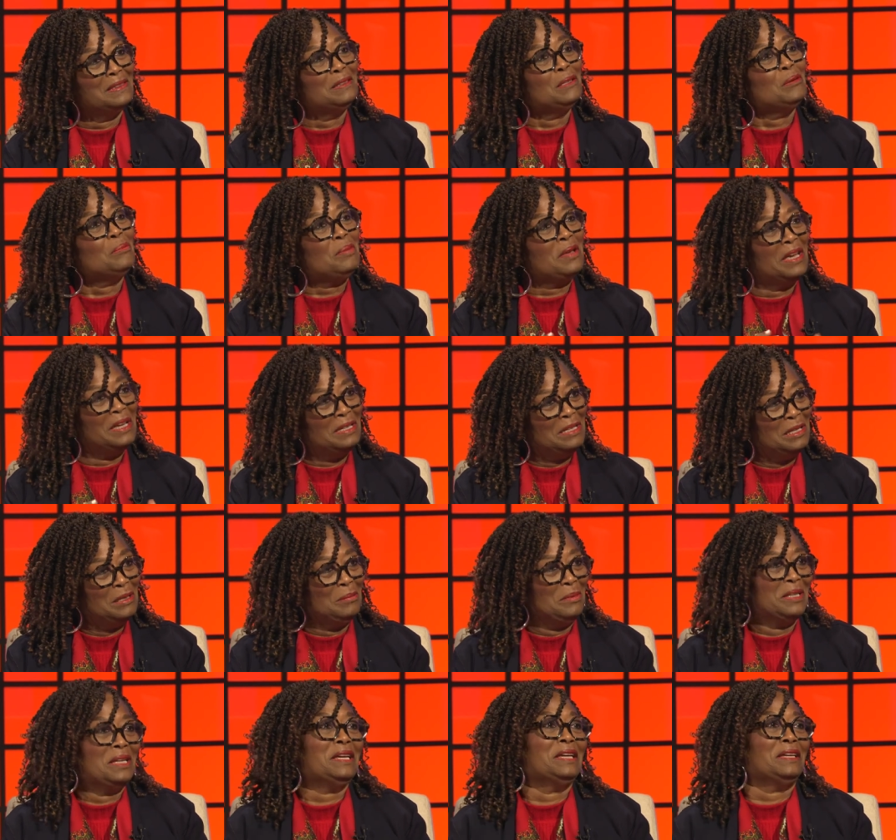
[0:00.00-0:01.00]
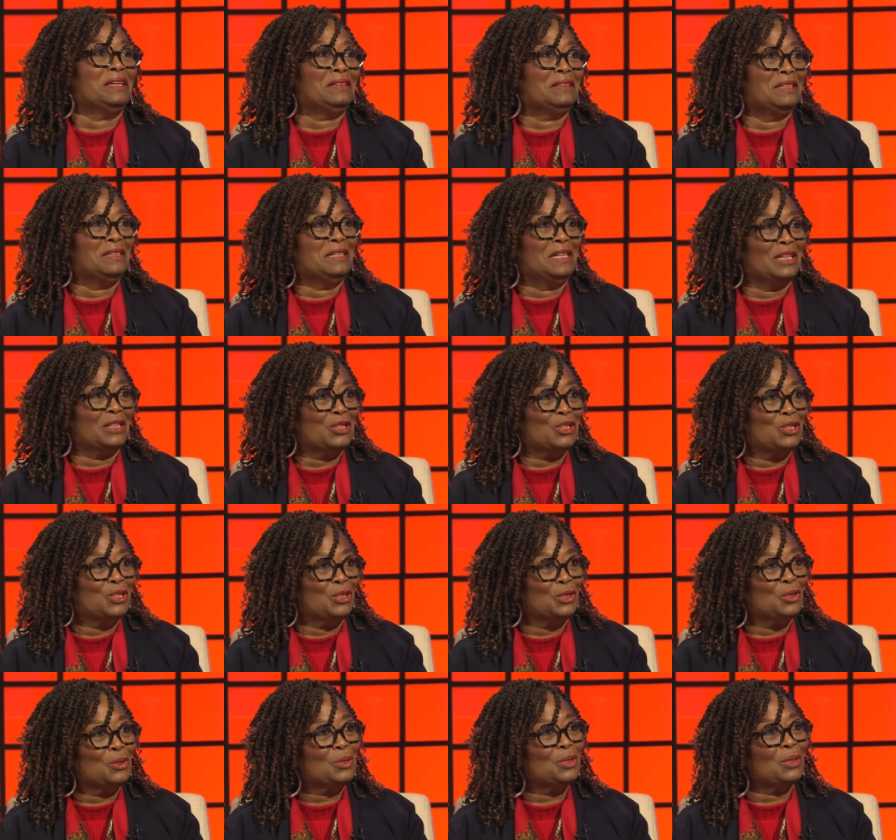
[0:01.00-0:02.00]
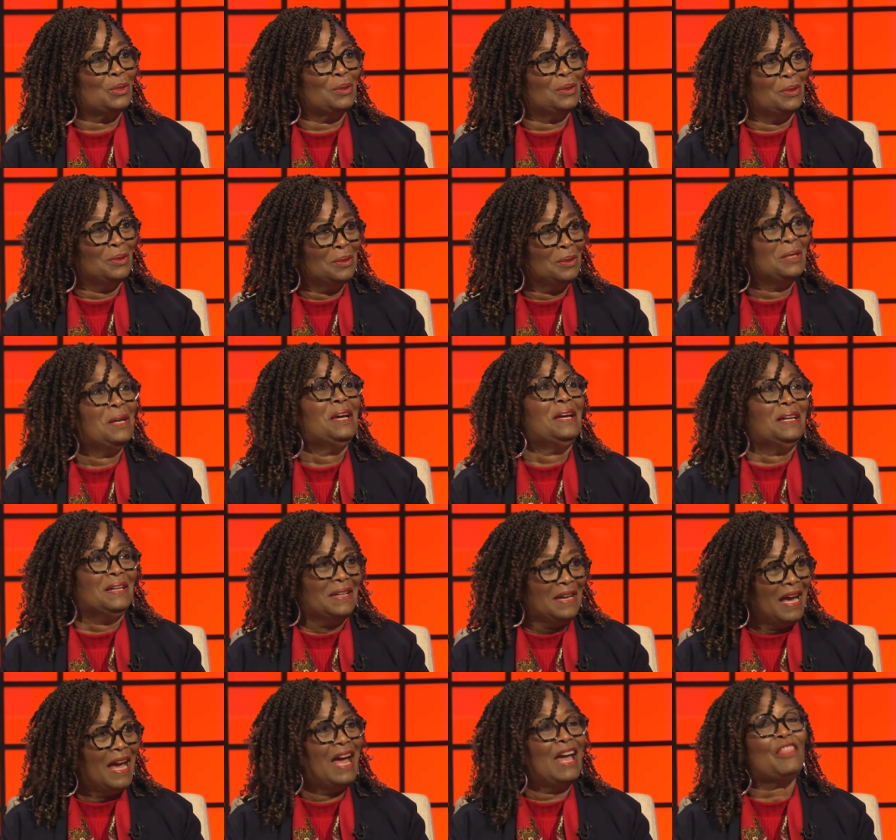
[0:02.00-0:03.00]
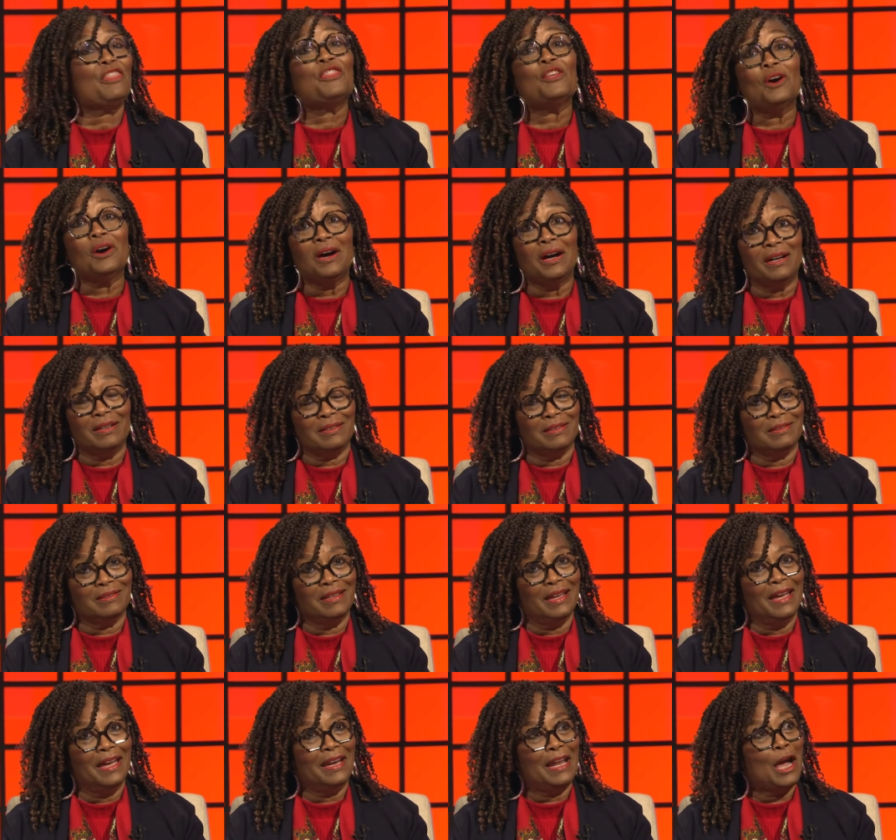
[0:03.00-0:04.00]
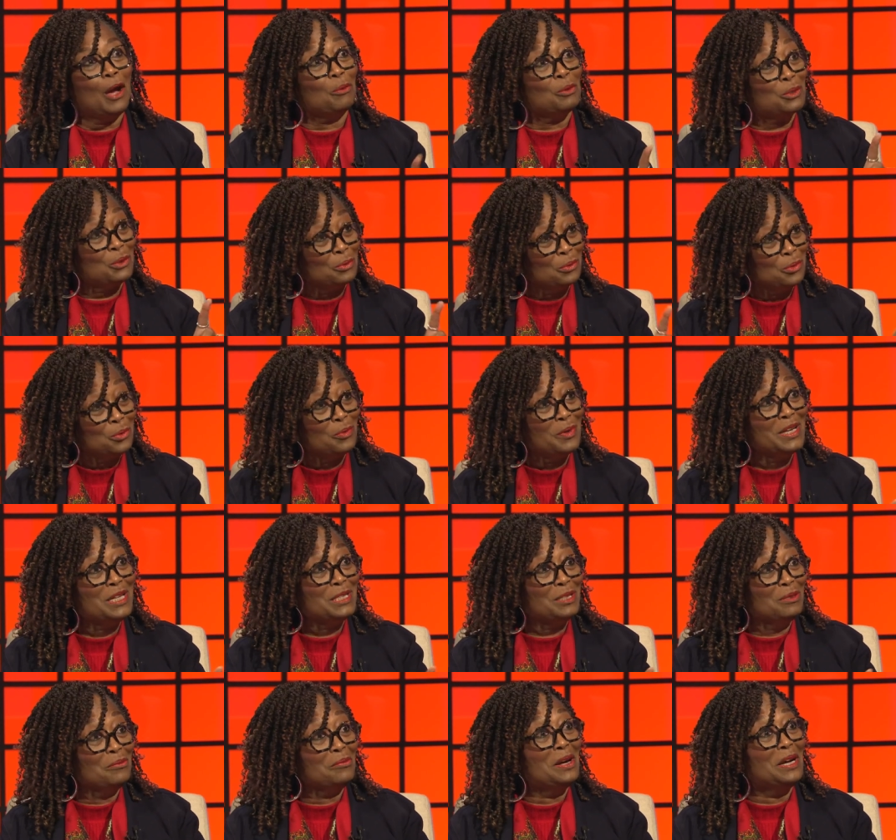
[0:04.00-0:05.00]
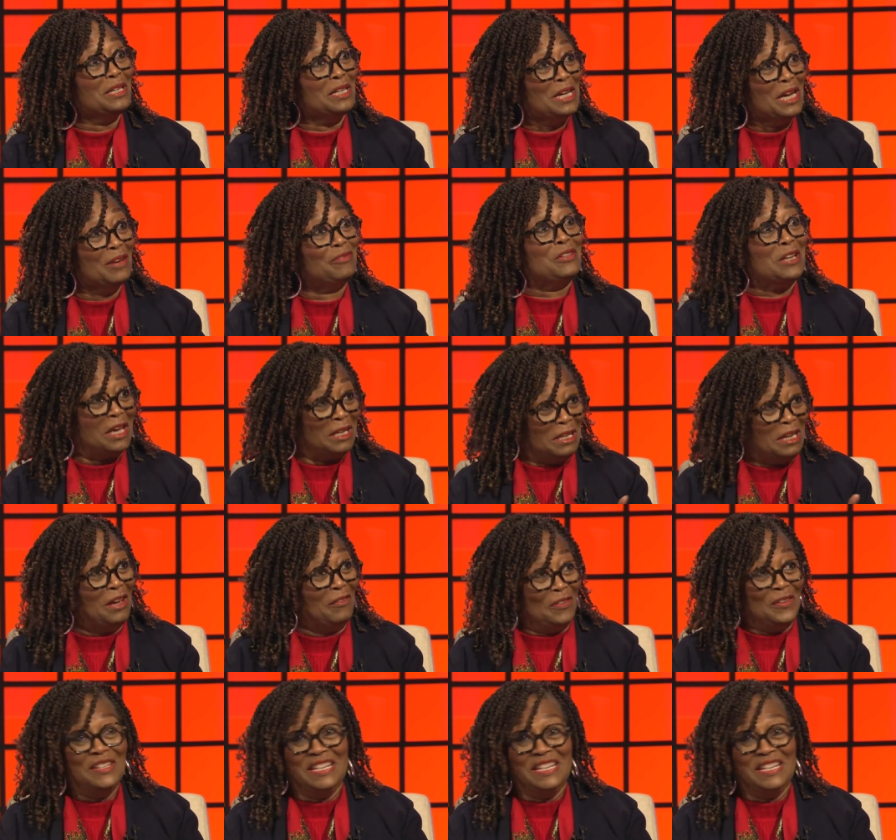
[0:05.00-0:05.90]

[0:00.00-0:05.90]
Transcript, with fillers: pandemic hit the next year. Well, so yeah, yeah. I thought that I was through raising money. I started up the